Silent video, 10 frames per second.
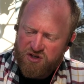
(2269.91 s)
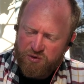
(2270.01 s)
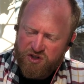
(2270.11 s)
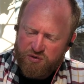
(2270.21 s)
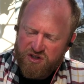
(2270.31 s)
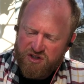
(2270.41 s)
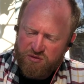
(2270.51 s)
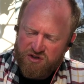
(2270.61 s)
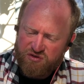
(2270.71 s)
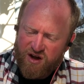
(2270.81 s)
to retreat
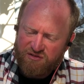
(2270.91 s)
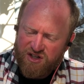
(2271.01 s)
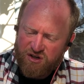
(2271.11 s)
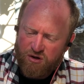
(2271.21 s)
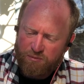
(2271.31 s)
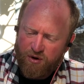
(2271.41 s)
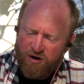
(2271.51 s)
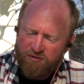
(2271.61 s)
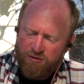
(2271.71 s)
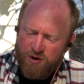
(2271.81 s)
to is left here
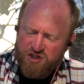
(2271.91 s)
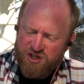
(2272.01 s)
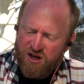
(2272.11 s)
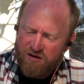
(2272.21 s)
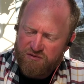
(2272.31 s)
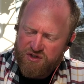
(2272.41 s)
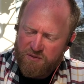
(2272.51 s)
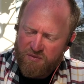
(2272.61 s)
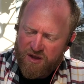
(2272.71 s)
apart from ourselves.